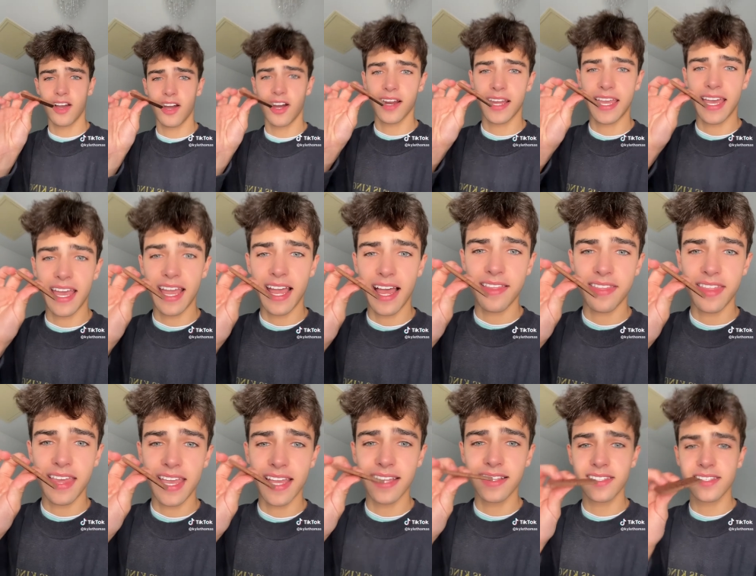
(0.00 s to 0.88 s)
and the
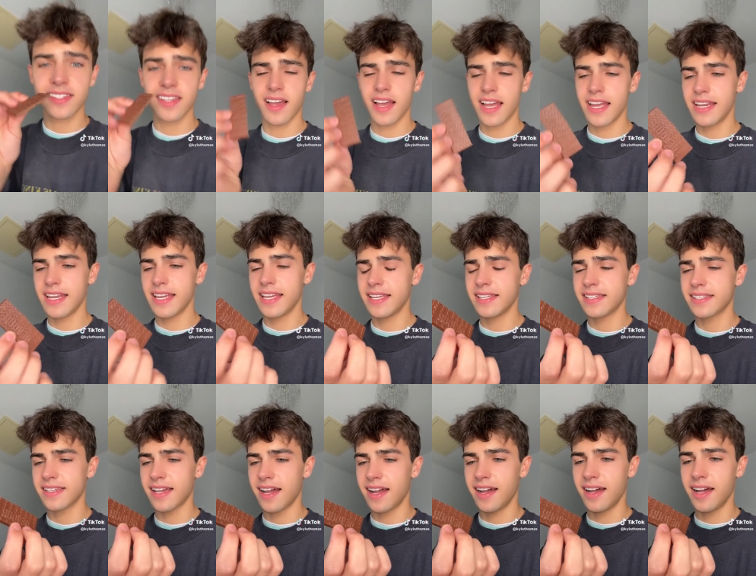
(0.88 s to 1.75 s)
inside is
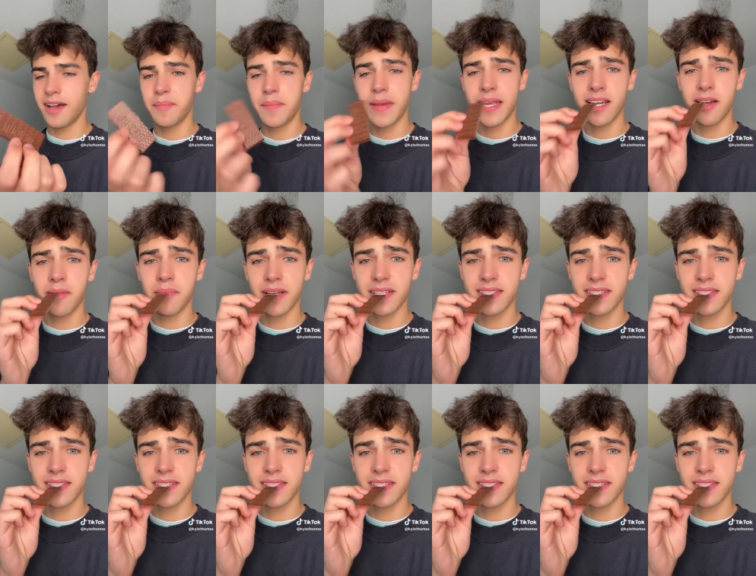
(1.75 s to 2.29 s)
peanut butter.